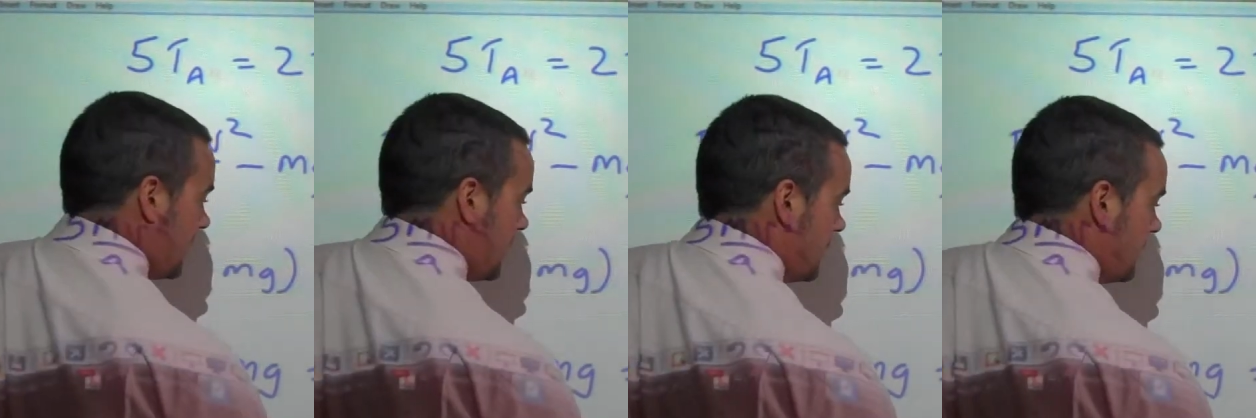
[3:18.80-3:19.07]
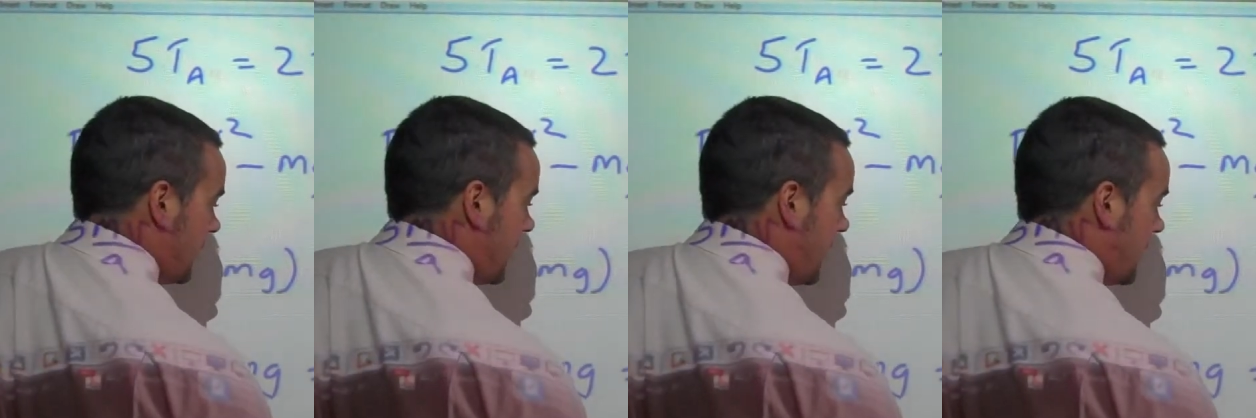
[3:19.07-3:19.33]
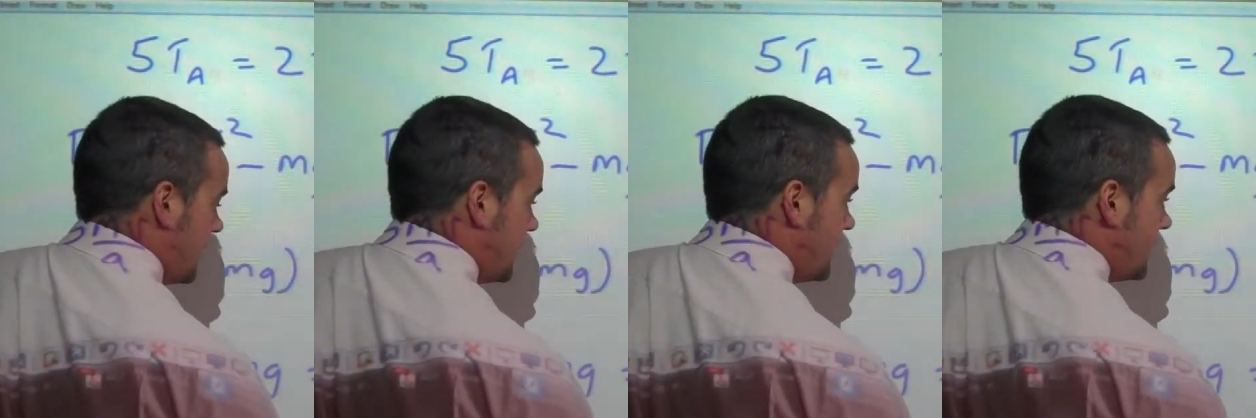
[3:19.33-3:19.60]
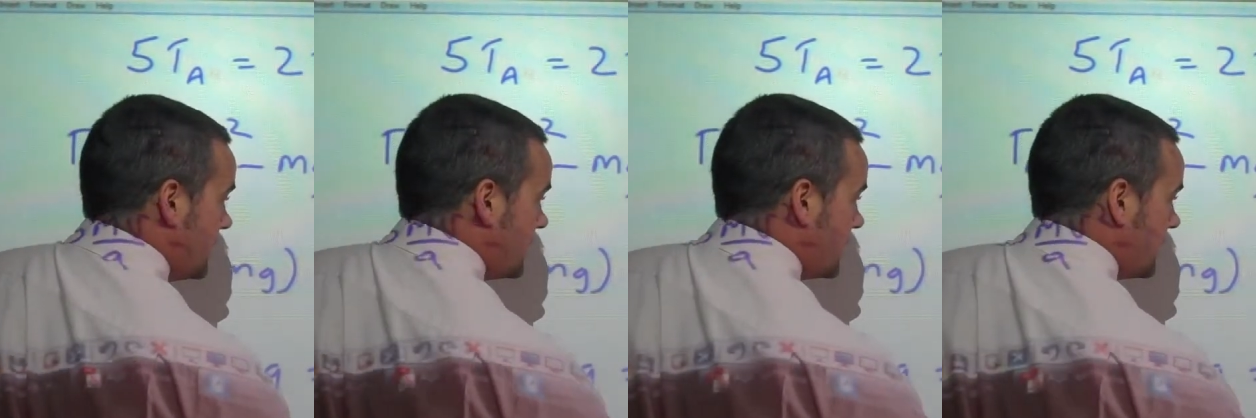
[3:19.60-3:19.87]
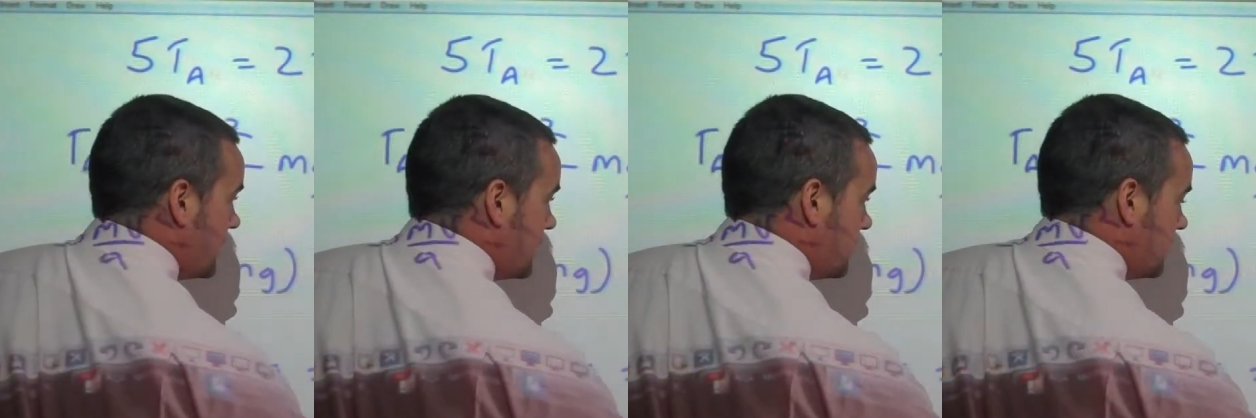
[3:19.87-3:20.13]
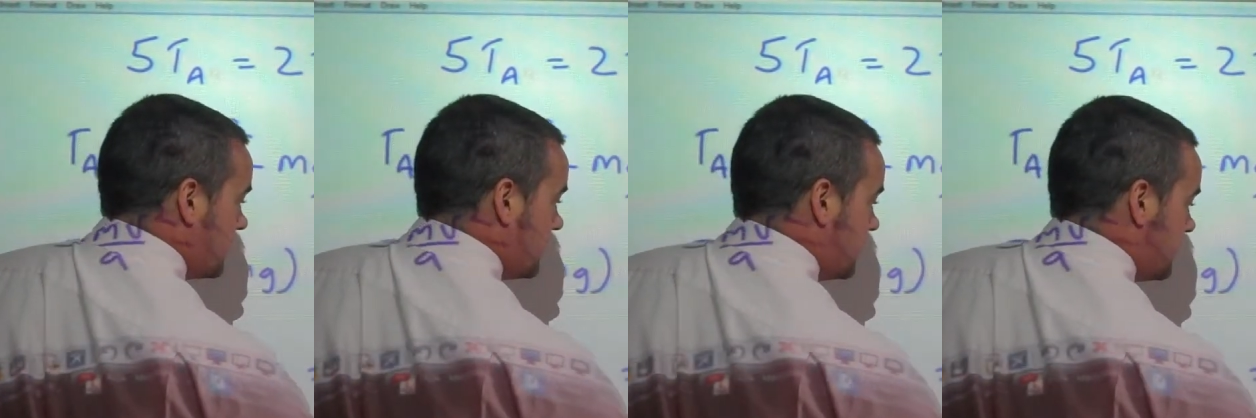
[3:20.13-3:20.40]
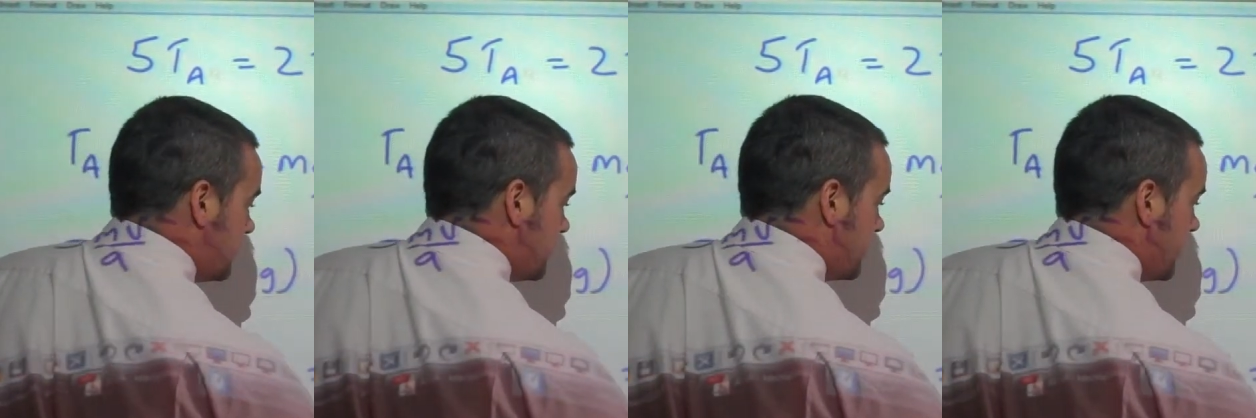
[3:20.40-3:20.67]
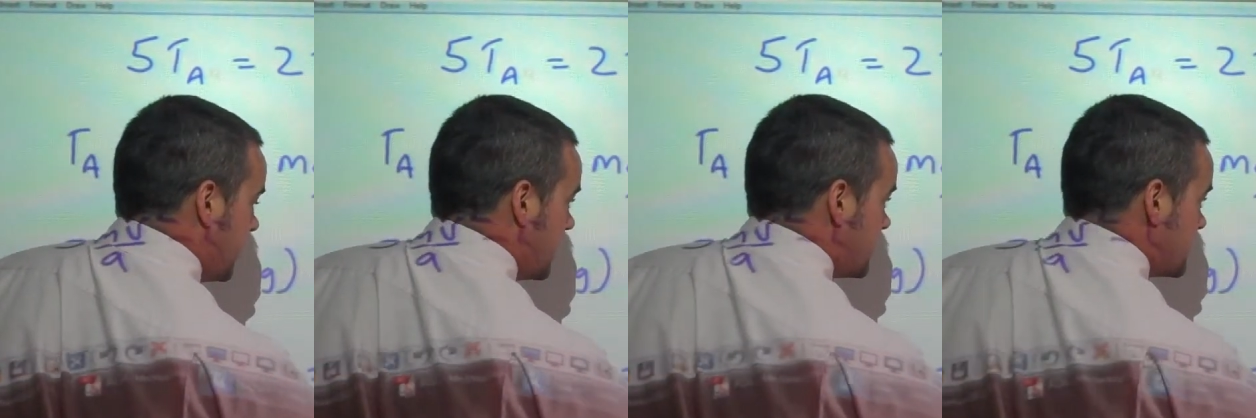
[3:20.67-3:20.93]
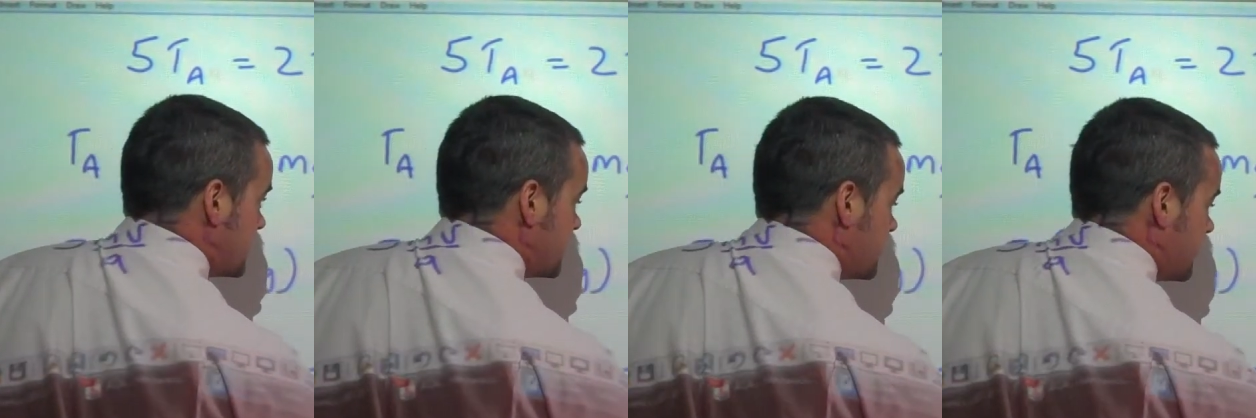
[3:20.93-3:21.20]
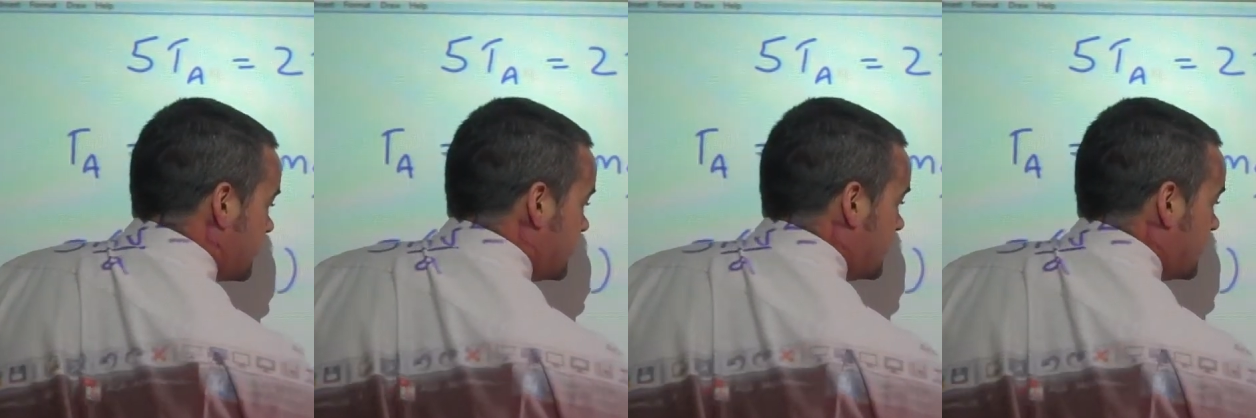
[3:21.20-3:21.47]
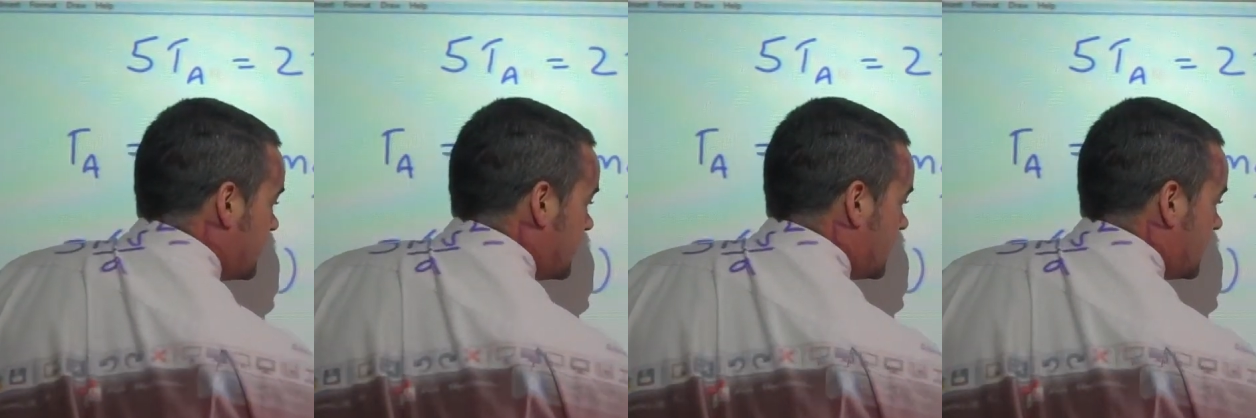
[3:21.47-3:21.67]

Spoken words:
over a plus 2